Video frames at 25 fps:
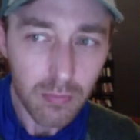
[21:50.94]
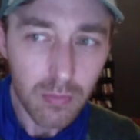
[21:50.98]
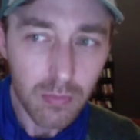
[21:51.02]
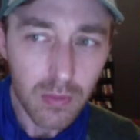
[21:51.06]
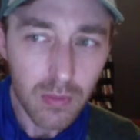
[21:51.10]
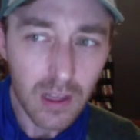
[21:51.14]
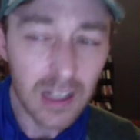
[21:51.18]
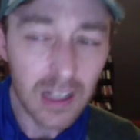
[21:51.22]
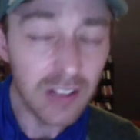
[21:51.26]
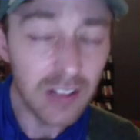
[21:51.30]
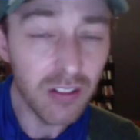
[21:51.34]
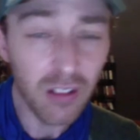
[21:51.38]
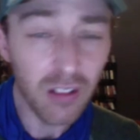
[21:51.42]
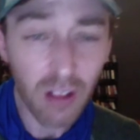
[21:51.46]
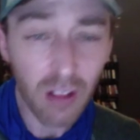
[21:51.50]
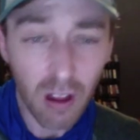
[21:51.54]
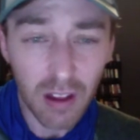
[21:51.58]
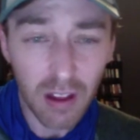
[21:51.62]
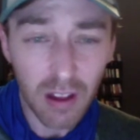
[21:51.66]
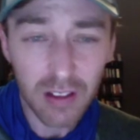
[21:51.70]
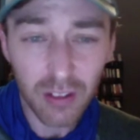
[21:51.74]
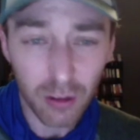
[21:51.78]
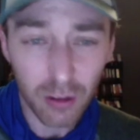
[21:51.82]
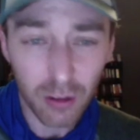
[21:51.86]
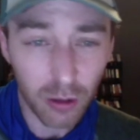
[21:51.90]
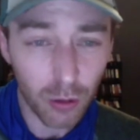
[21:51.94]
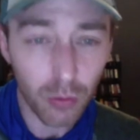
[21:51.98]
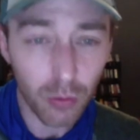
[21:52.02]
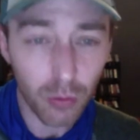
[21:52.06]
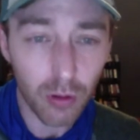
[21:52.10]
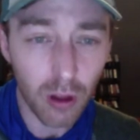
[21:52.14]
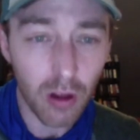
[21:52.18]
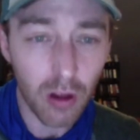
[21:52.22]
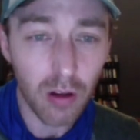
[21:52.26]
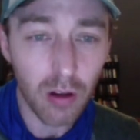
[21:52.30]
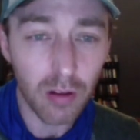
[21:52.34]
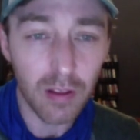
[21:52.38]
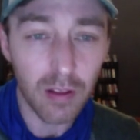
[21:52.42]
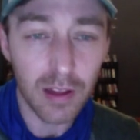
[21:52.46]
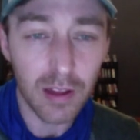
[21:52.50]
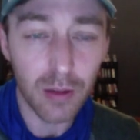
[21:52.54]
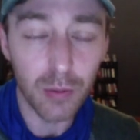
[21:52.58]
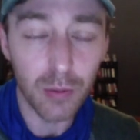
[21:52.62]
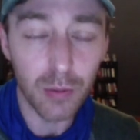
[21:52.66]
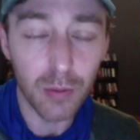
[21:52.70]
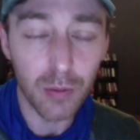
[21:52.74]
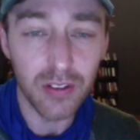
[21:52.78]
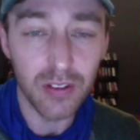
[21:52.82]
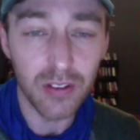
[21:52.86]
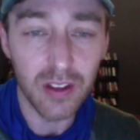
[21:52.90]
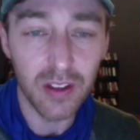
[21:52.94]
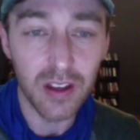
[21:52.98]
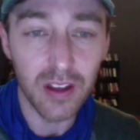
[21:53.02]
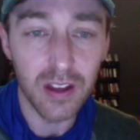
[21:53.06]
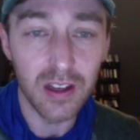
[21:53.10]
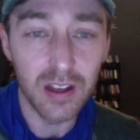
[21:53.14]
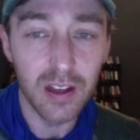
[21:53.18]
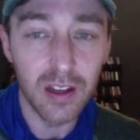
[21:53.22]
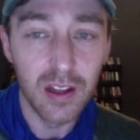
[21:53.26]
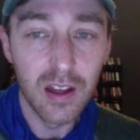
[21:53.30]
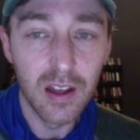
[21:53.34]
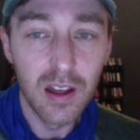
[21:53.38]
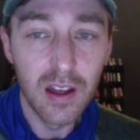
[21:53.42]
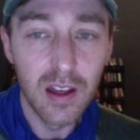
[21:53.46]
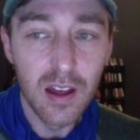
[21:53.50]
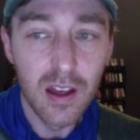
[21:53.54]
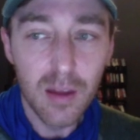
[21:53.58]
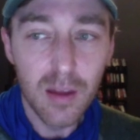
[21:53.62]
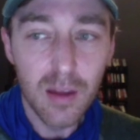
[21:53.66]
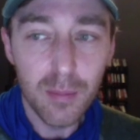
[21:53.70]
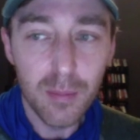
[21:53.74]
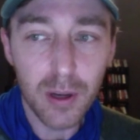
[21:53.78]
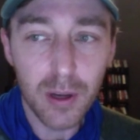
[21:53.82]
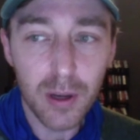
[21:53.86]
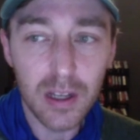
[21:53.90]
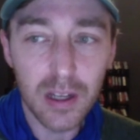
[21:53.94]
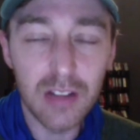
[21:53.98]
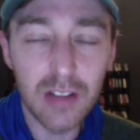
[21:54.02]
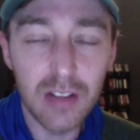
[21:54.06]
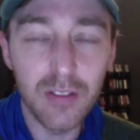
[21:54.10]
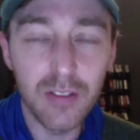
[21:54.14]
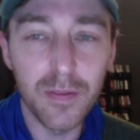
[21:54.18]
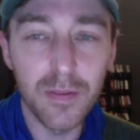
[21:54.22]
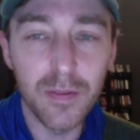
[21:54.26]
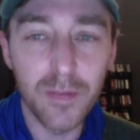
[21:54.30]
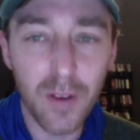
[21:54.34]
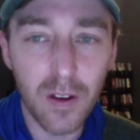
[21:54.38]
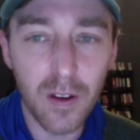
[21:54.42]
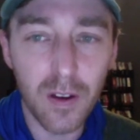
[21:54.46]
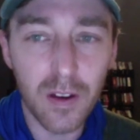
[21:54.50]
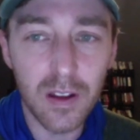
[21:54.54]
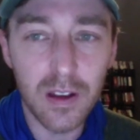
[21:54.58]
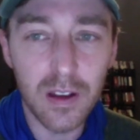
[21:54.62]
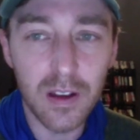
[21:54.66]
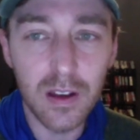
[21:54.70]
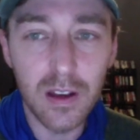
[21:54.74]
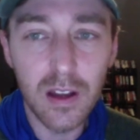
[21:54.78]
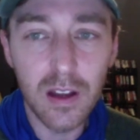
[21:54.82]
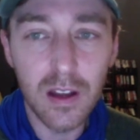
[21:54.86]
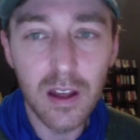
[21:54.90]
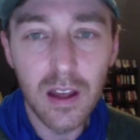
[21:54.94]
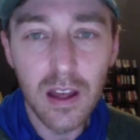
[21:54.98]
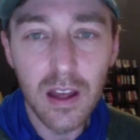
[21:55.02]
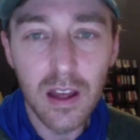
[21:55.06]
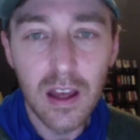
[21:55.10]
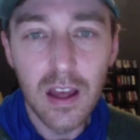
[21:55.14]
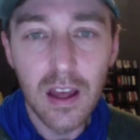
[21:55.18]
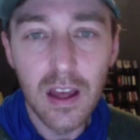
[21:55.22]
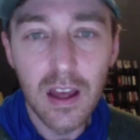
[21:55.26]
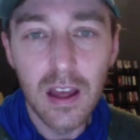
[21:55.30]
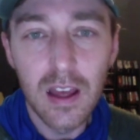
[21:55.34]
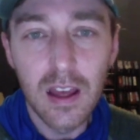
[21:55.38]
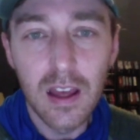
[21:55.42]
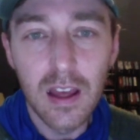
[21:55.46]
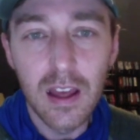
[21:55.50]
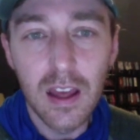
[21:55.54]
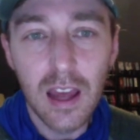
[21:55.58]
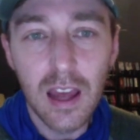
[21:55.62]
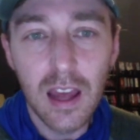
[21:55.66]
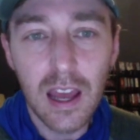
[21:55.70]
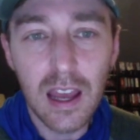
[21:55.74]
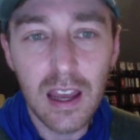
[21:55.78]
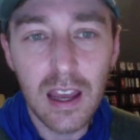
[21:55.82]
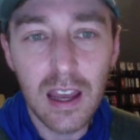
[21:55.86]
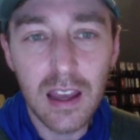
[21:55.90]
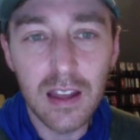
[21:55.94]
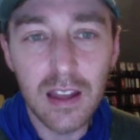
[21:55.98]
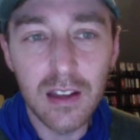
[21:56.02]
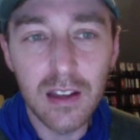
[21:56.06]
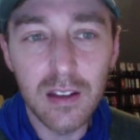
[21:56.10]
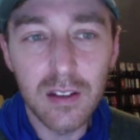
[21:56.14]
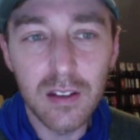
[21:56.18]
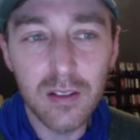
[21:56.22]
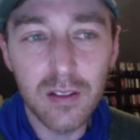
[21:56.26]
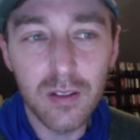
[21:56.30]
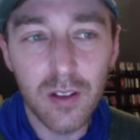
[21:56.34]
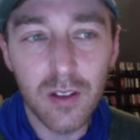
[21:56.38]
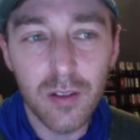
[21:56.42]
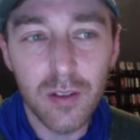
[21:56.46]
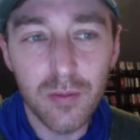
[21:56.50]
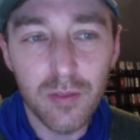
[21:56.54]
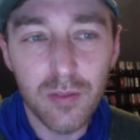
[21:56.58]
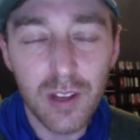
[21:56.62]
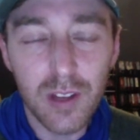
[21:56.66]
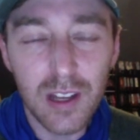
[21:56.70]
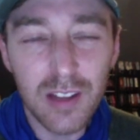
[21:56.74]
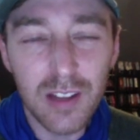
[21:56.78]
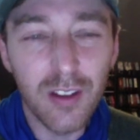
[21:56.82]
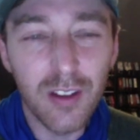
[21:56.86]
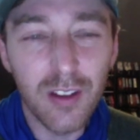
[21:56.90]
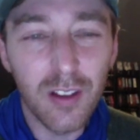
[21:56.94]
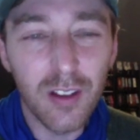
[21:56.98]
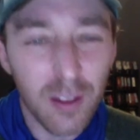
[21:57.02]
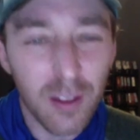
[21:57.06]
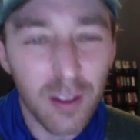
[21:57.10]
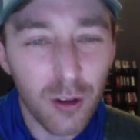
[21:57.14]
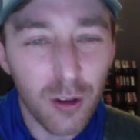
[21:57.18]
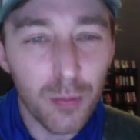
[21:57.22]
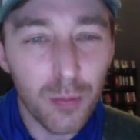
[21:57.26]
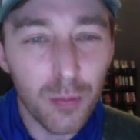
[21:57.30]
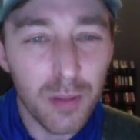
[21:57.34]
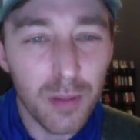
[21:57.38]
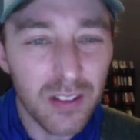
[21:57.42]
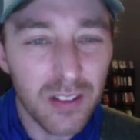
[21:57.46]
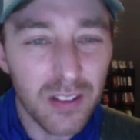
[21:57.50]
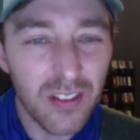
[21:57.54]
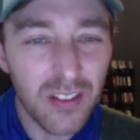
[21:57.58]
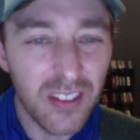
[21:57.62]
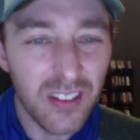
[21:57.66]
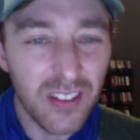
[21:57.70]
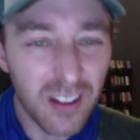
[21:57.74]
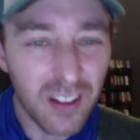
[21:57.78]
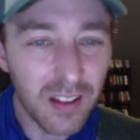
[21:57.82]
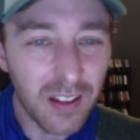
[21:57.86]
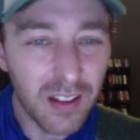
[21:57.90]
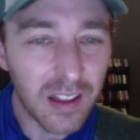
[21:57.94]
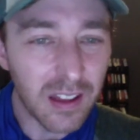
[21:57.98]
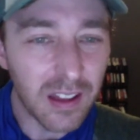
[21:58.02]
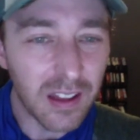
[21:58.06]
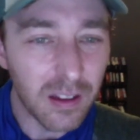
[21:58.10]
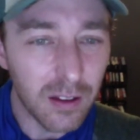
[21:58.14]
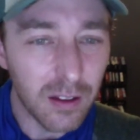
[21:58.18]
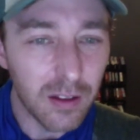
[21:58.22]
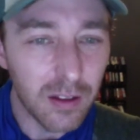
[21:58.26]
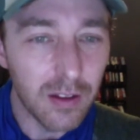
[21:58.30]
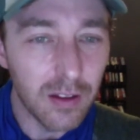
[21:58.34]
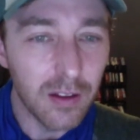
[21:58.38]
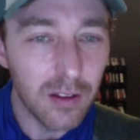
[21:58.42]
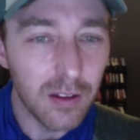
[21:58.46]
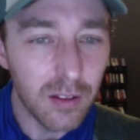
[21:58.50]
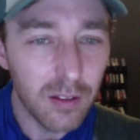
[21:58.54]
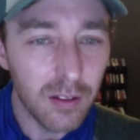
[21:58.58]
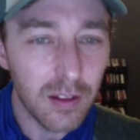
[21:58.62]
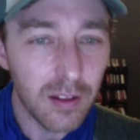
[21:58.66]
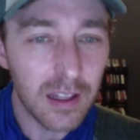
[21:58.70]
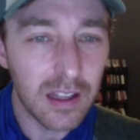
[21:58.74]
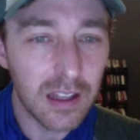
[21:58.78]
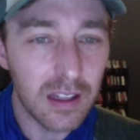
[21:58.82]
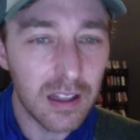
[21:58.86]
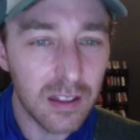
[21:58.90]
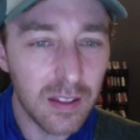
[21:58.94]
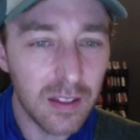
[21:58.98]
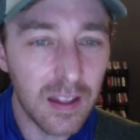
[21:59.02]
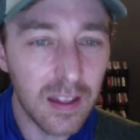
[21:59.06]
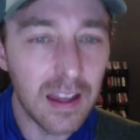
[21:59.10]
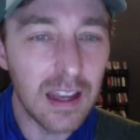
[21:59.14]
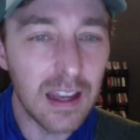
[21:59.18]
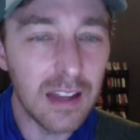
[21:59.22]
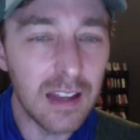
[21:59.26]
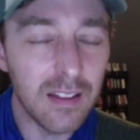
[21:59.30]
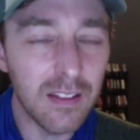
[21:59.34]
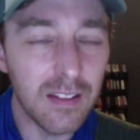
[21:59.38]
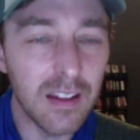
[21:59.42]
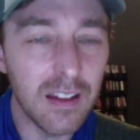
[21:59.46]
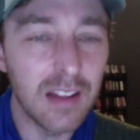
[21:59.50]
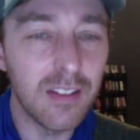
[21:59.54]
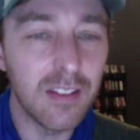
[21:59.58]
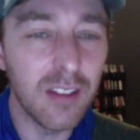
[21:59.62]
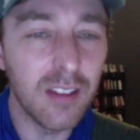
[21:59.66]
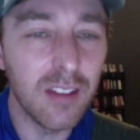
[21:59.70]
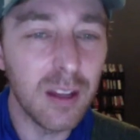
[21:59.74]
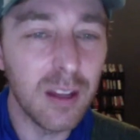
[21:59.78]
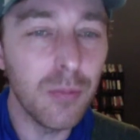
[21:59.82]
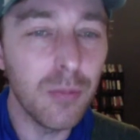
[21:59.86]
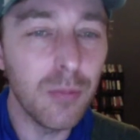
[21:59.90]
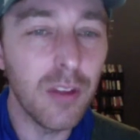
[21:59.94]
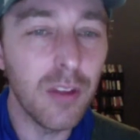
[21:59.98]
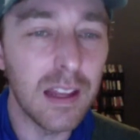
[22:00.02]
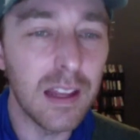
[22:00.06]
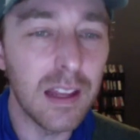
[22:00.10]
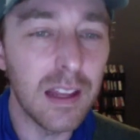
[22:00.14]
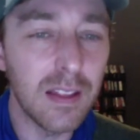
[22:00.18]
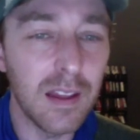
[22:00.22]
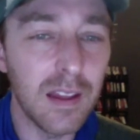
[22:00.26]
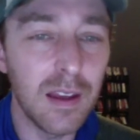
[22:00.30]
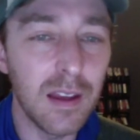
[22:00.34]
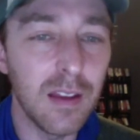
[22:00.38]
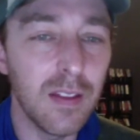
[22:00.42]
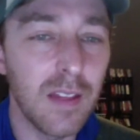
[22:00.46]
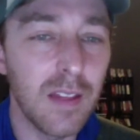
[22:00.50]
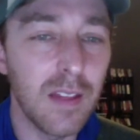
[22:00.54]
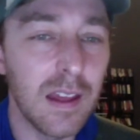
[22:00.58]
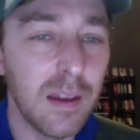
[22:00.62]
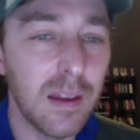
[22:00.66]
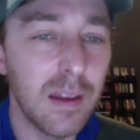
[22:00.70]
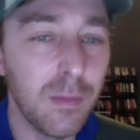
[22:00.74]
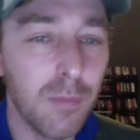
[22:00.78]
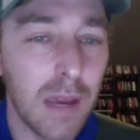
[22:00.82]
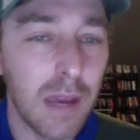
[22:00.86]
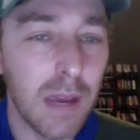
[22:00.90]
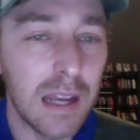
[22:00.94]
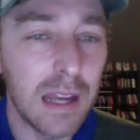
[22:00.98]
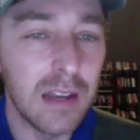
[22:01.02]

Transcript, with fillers: It's long. It's a little long, like we said, but it's fun, and it's a little bit silly. Like it, it, it seems like they they made